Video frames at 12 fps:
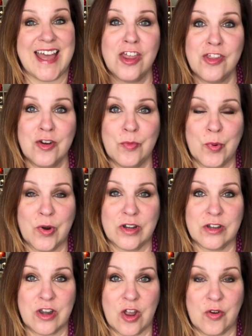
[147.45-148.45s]
Another
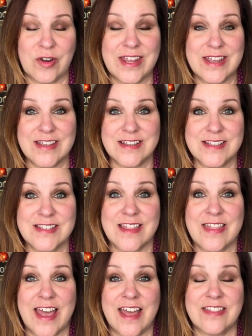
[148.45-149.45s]
important note is
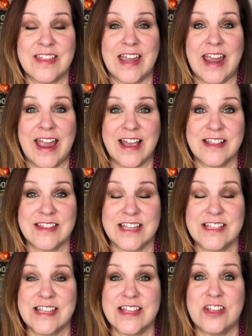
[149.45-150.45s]
that
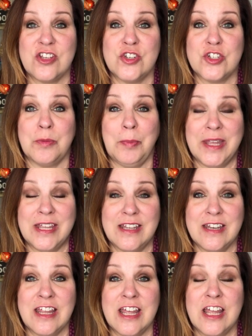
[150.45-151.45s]
they say that you should
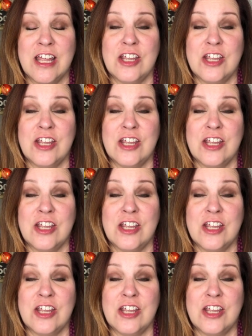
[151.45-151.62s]
pin